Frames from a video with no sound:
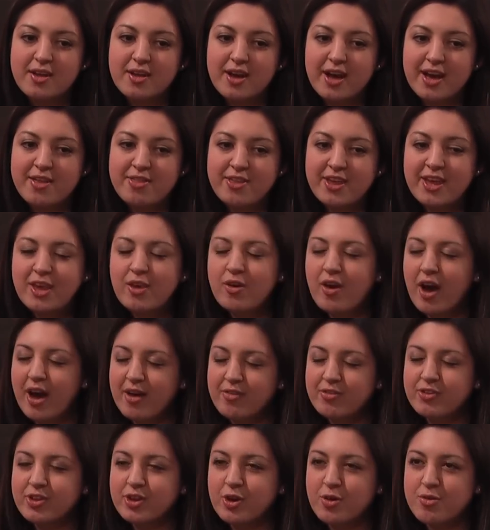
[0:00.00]
I think you
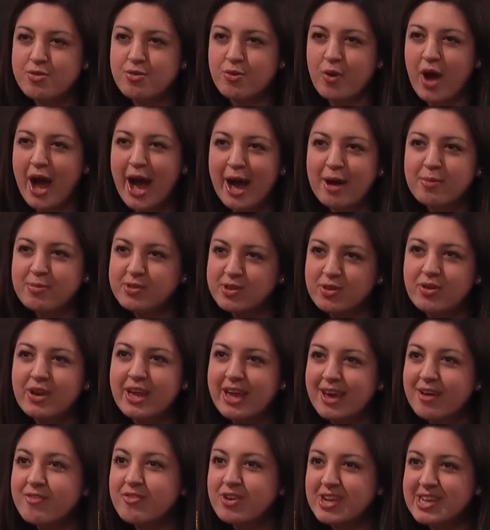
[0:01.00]
have to go through
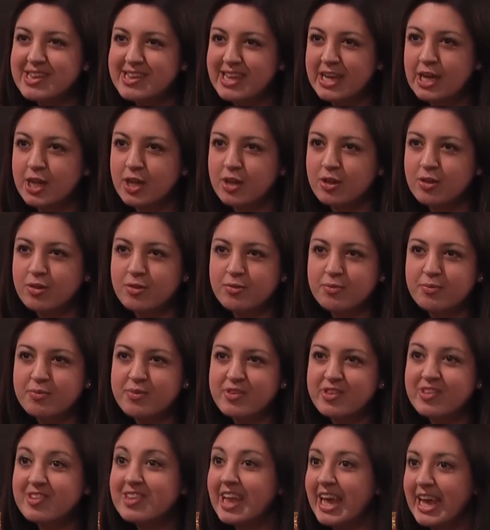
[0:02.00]
absolutely every single
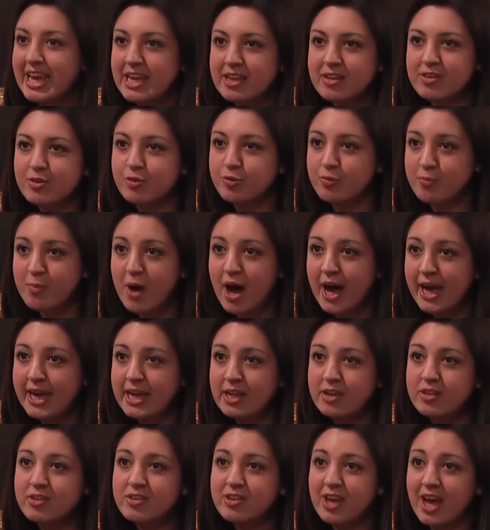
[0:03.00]
state of
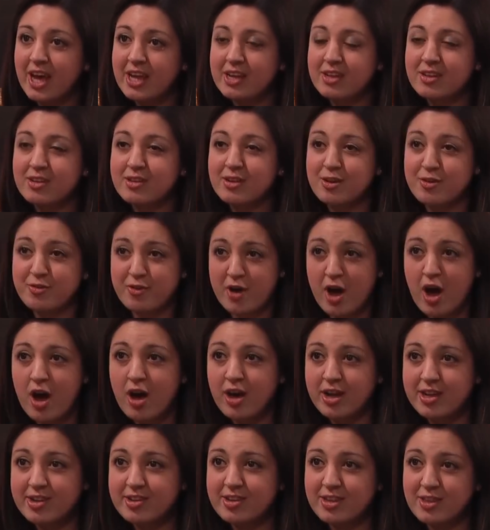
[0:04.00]
mind and of
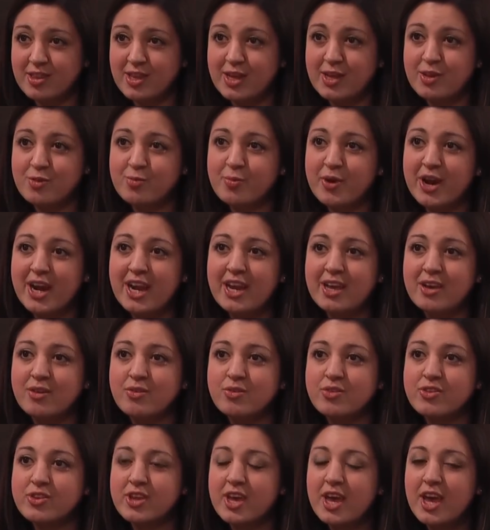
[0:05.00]
heart in these
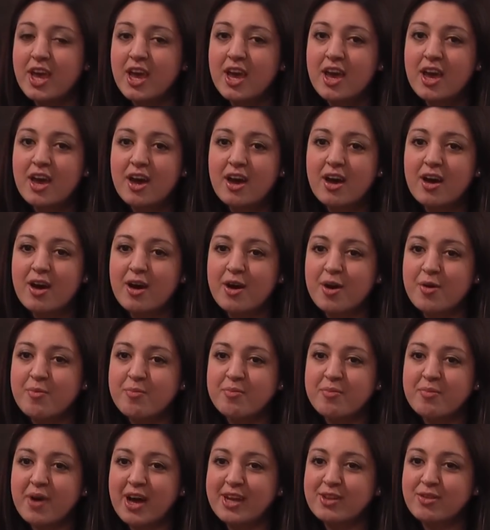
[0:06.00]
preludes.
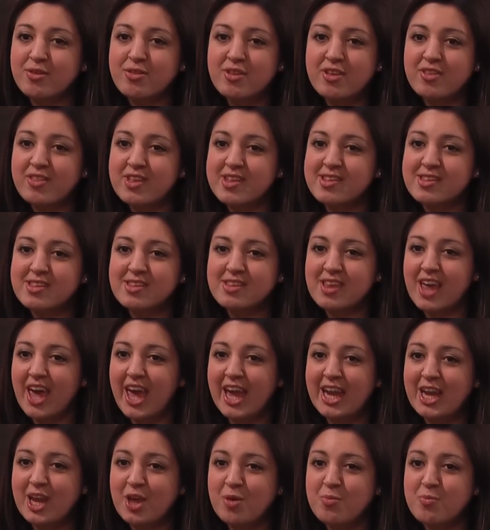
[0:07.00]
I don't think there's
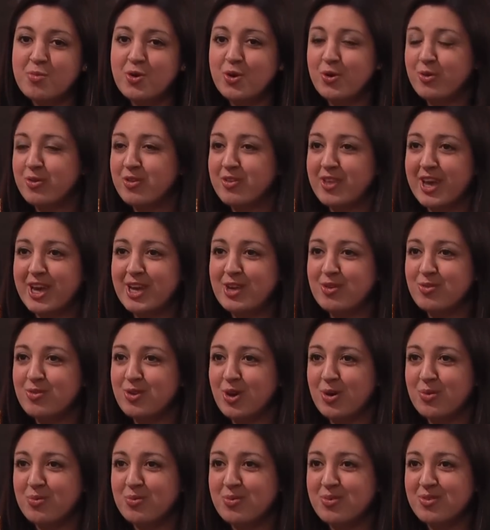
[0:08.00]
any mood that you
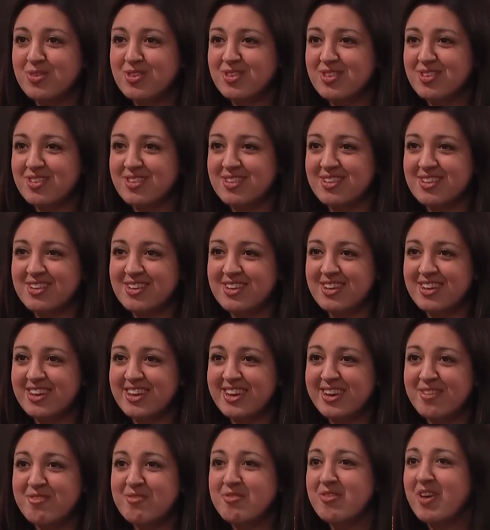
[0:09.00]
don't
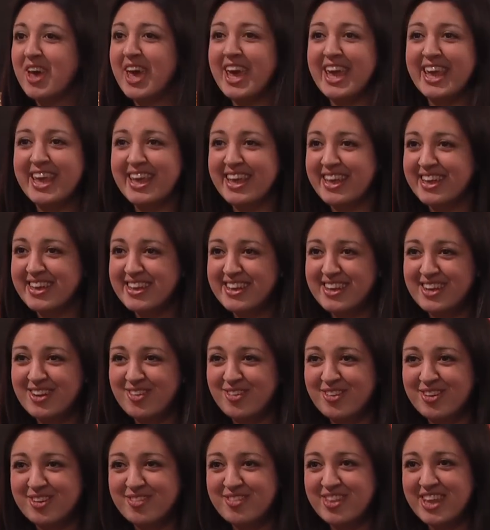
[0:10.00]
convey in
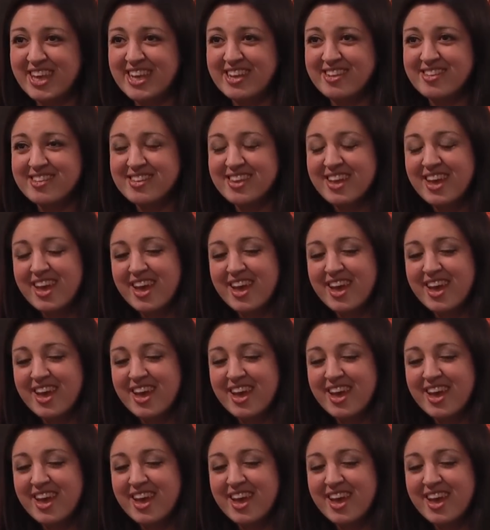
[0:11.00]
all of these.